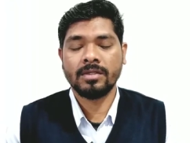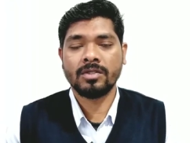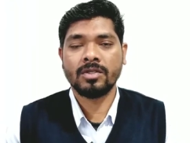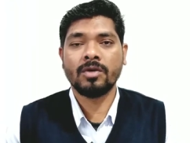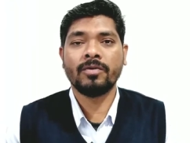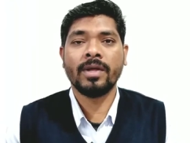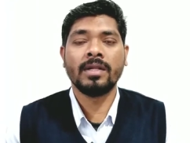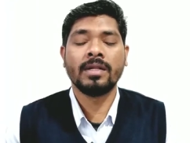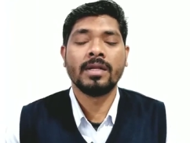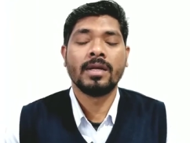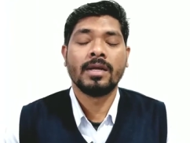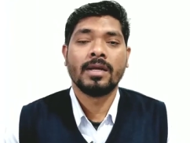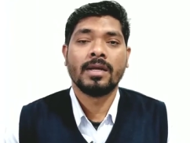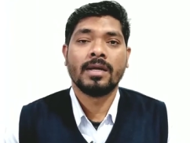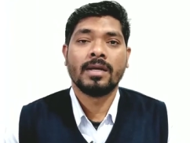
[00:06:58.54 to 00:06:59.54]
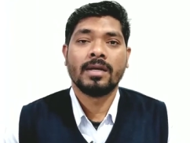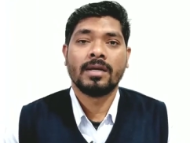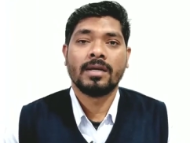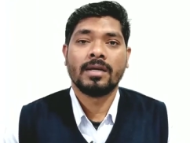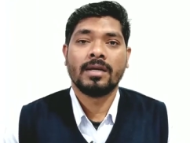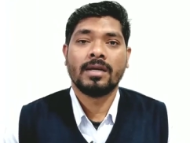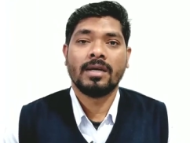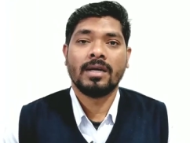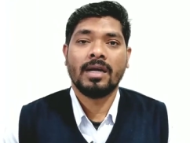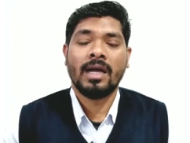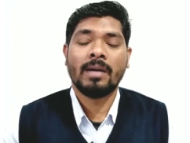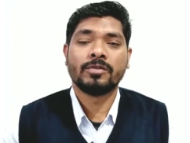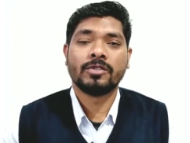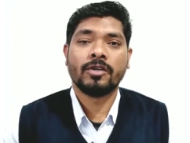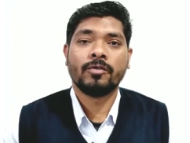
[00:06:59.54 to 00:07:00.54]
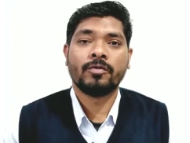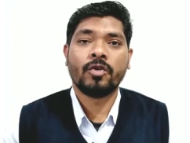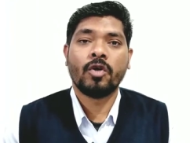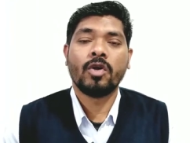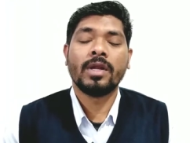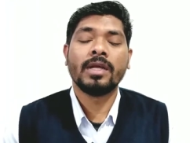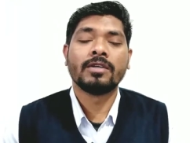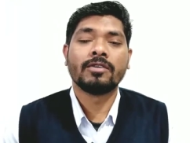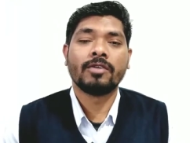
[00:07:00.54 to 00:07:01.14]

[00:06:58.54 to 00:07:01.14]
So, when after falling